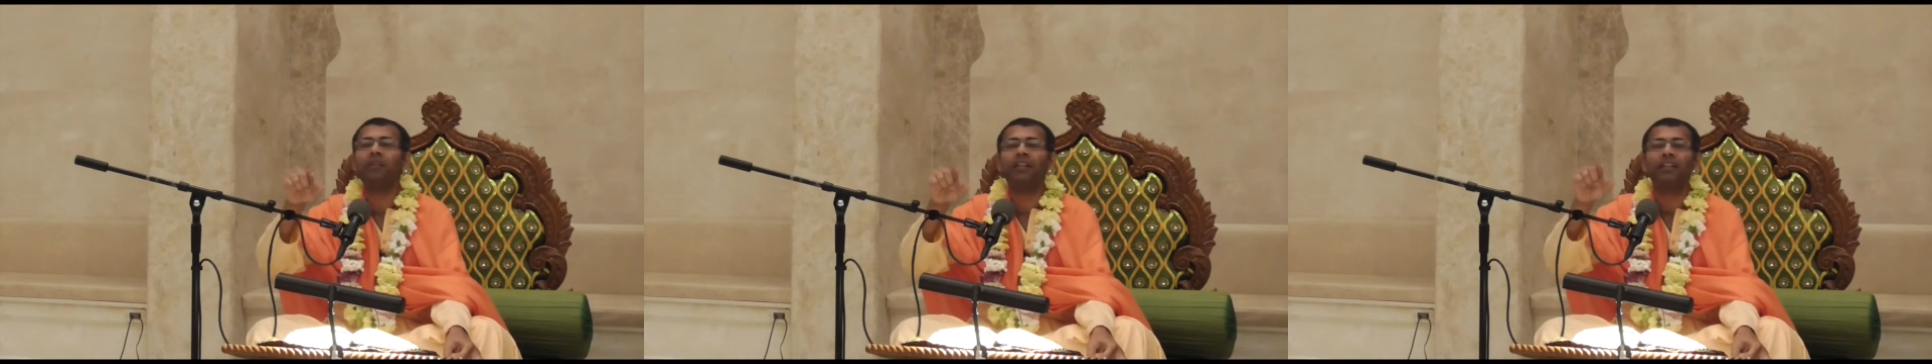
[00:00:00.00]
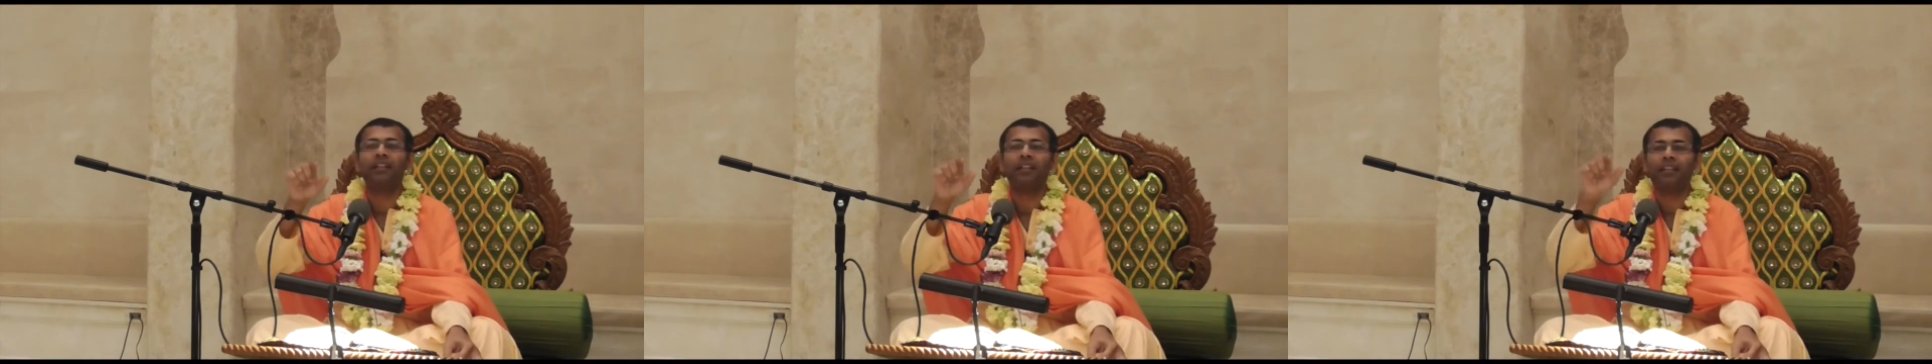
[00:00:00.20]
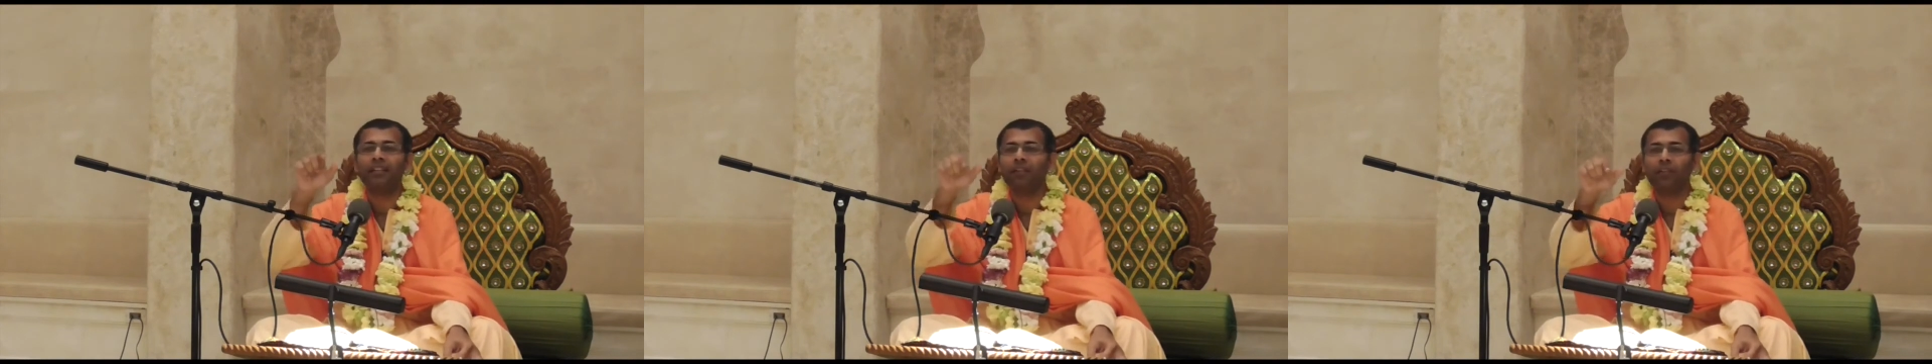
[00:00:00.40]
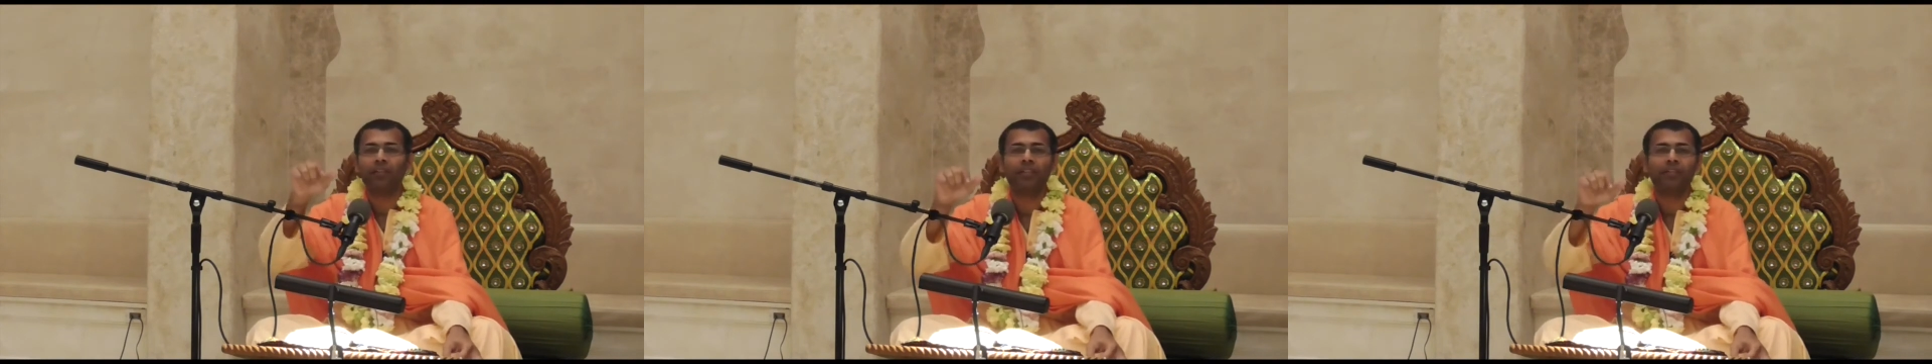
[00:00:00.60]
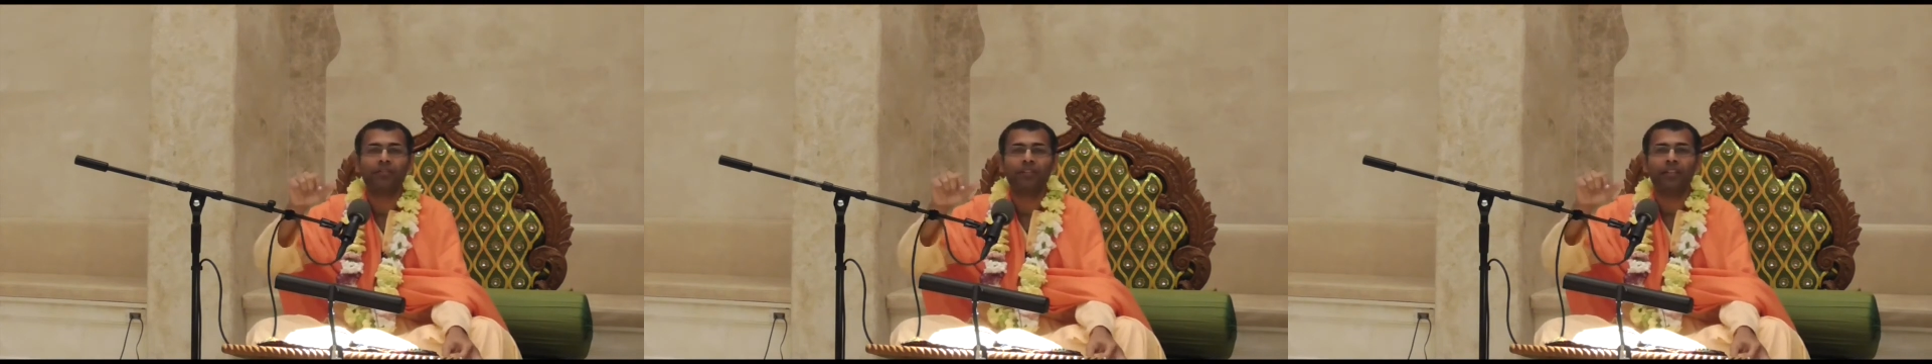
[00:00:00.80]
anybody
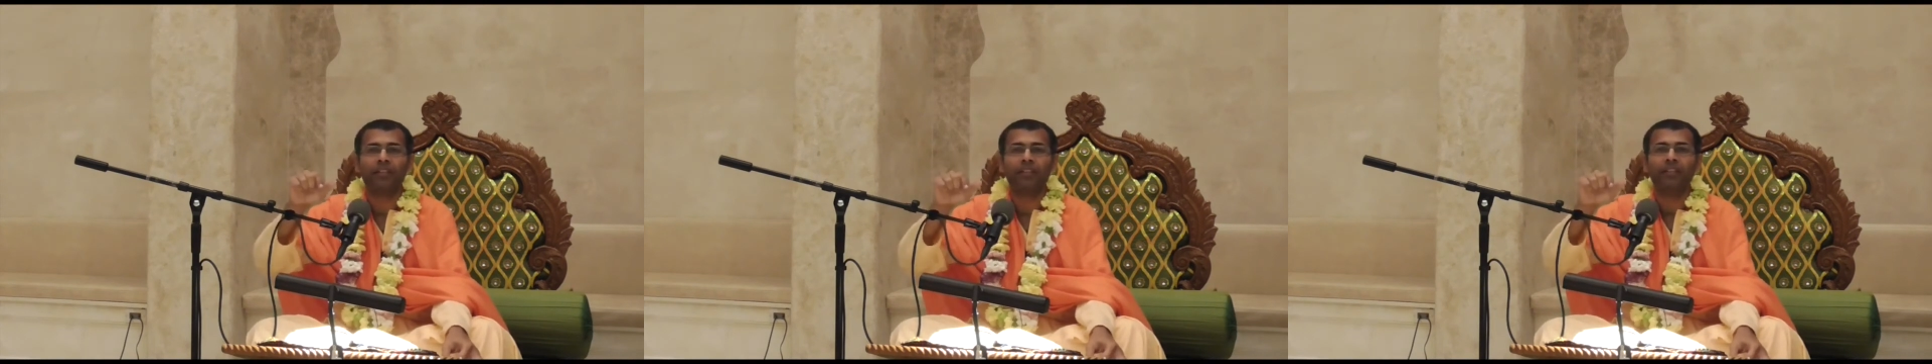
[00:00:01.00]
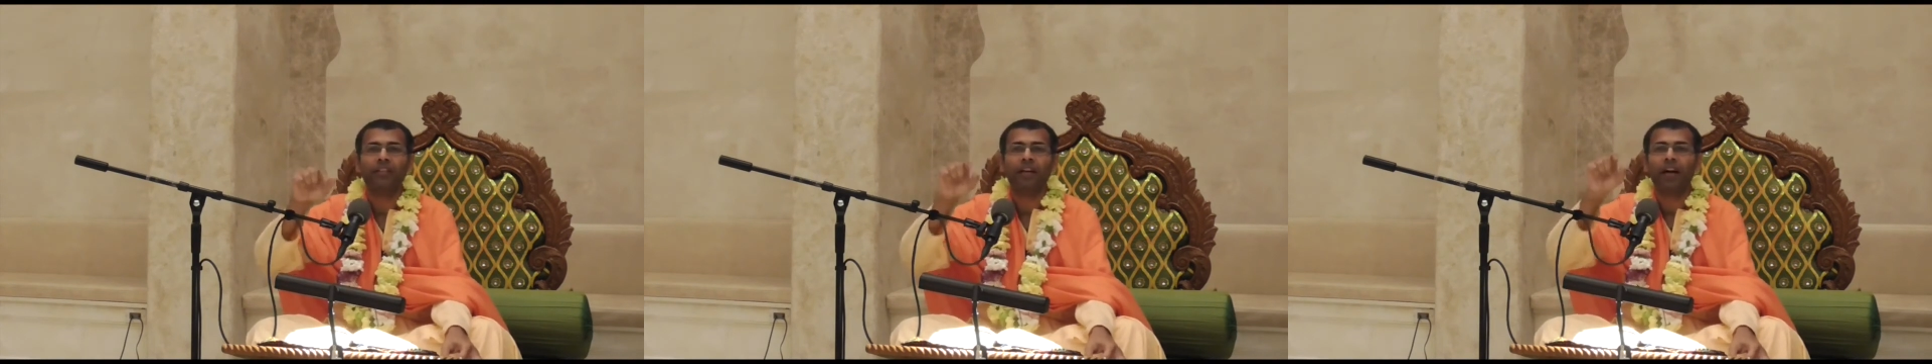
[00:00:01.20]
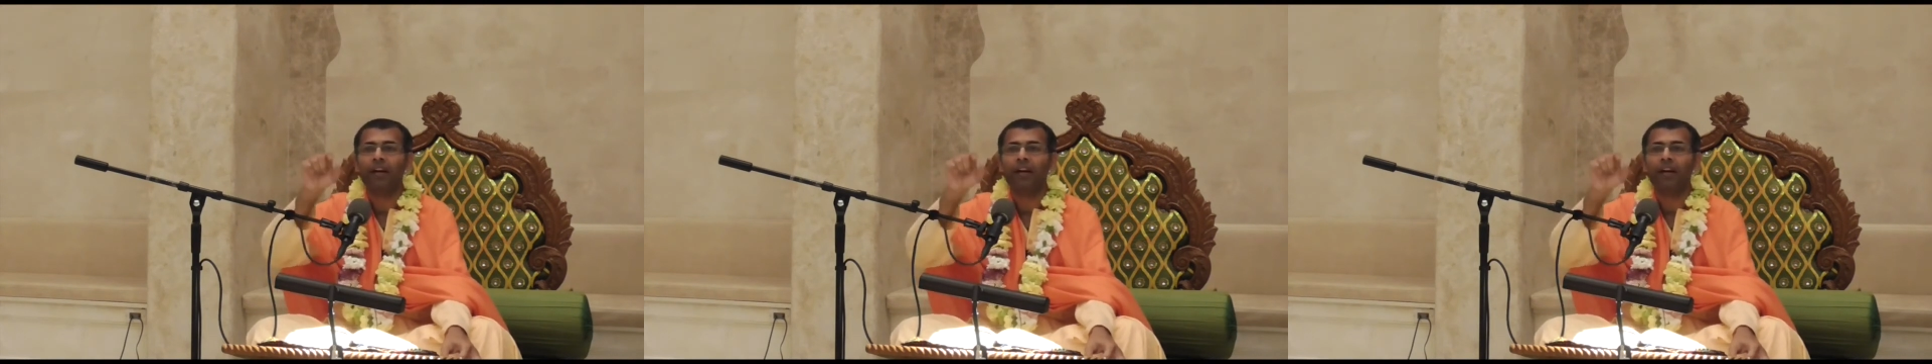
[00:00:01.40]
on the street,